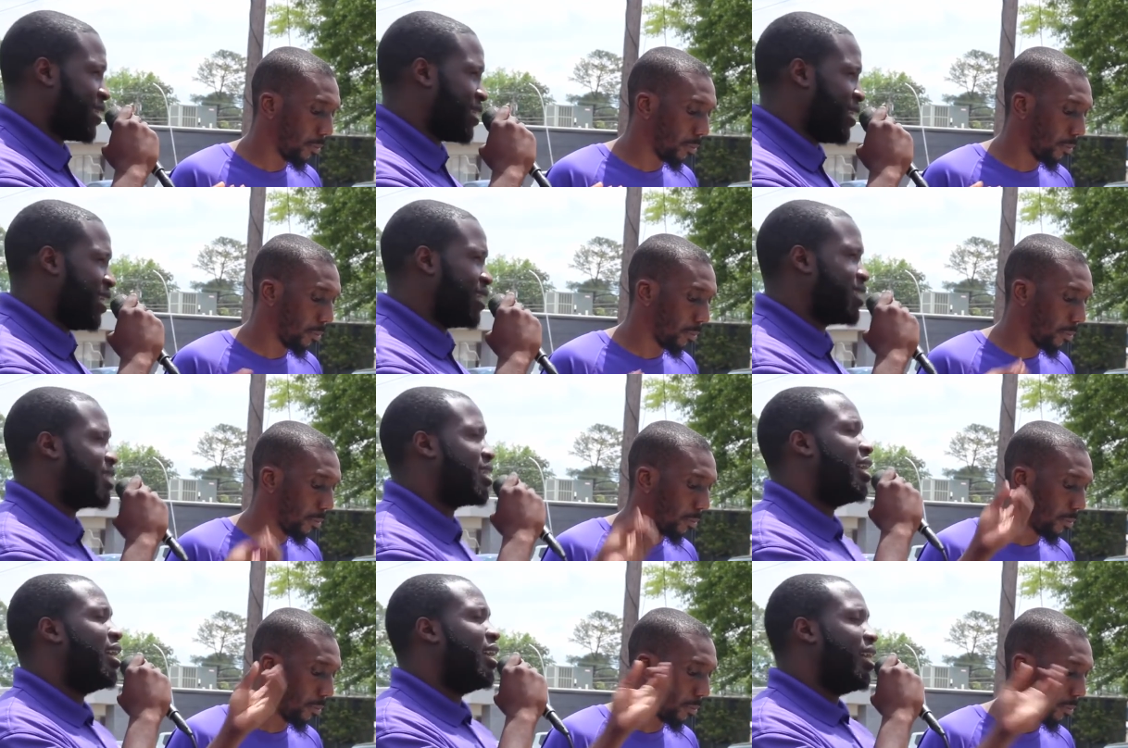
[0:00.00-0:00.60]

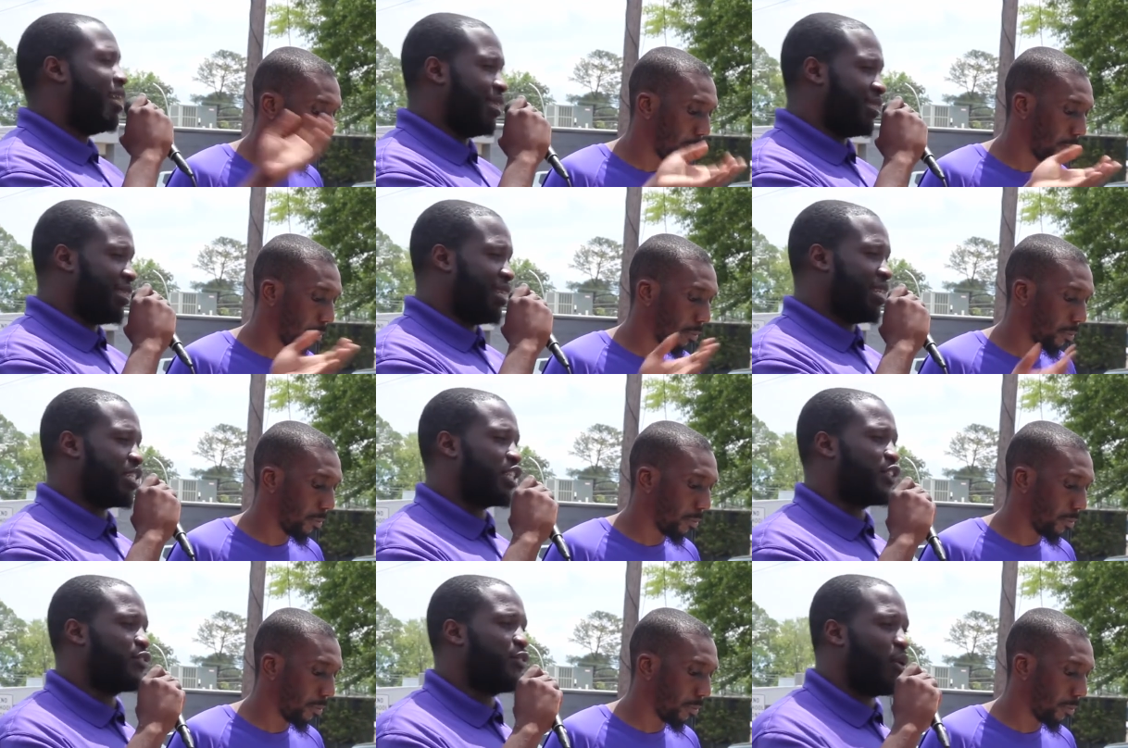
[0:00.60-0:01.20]
Speaker 1: says in
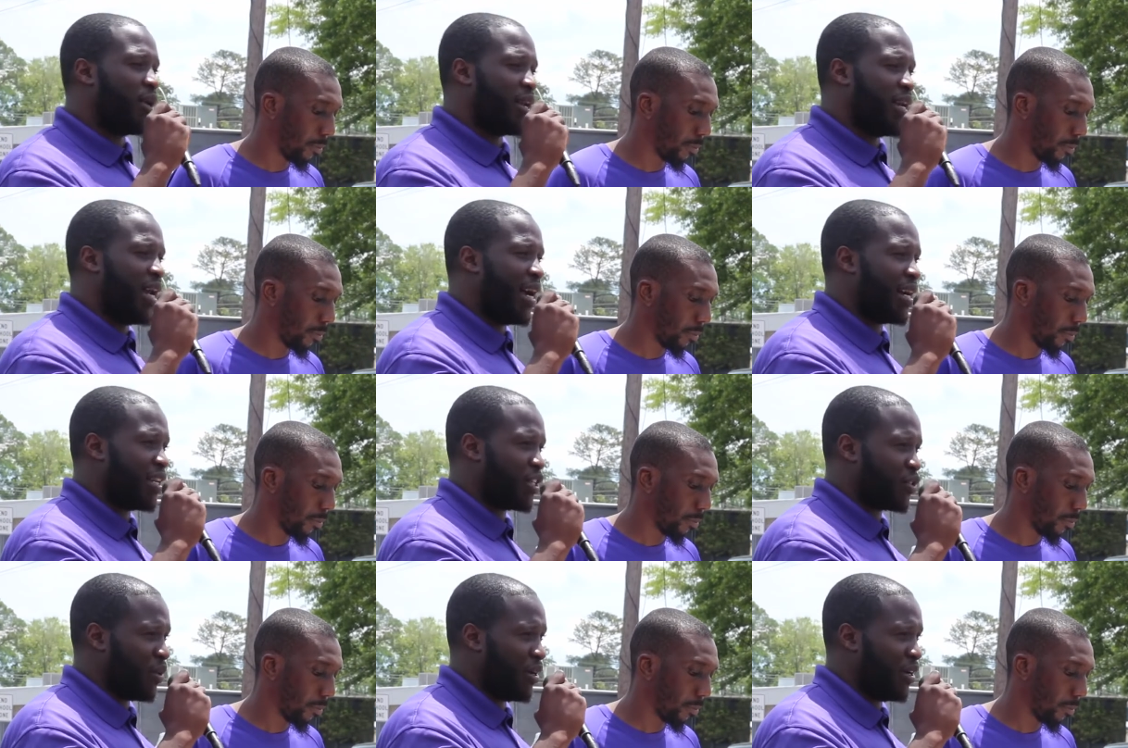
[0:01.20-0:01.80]
Genesis 49
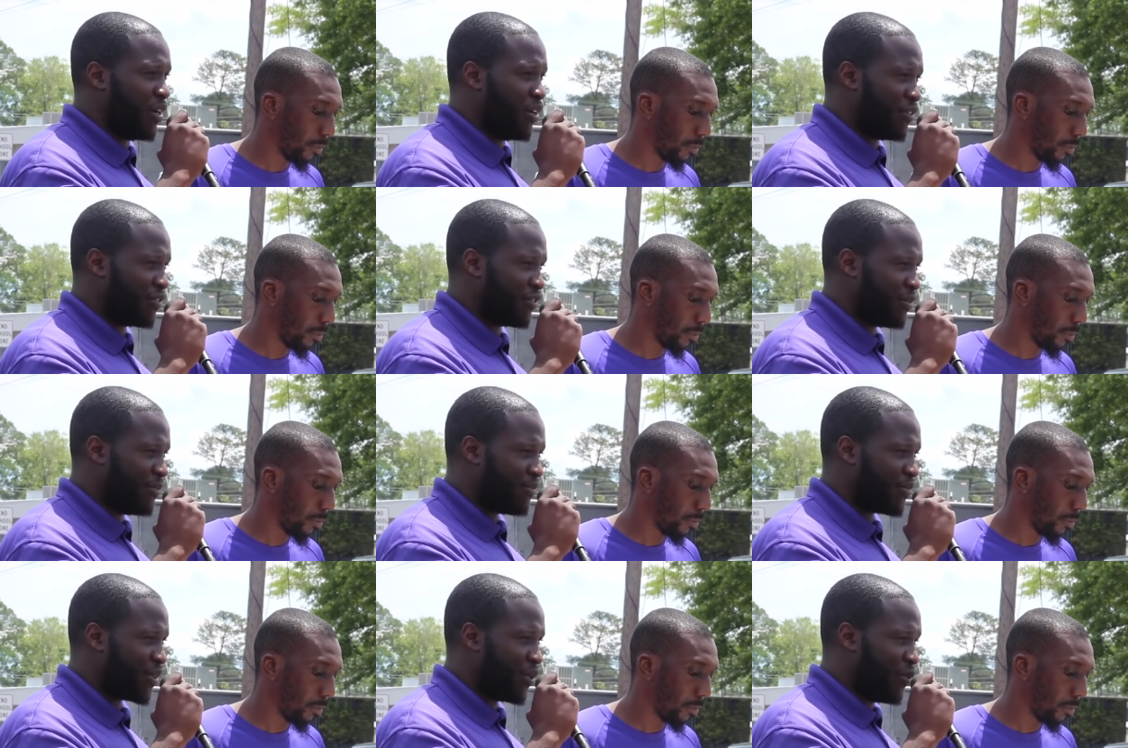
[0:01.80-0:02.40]
and
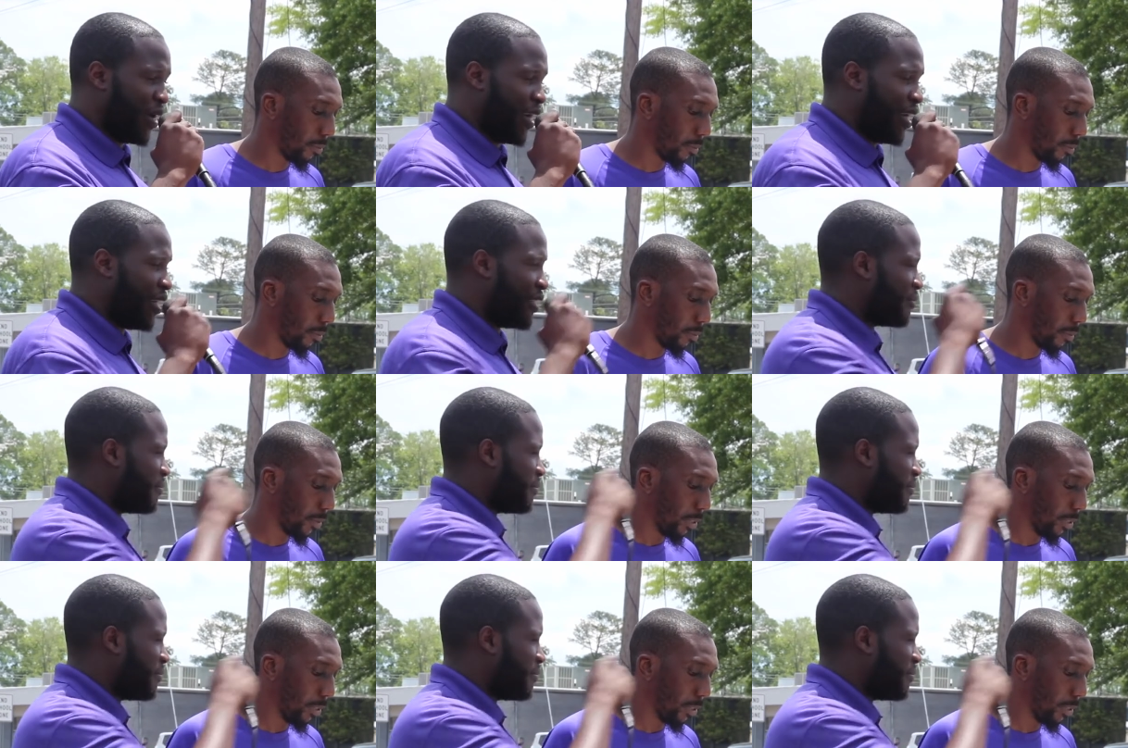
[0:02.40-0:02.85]
12. Read.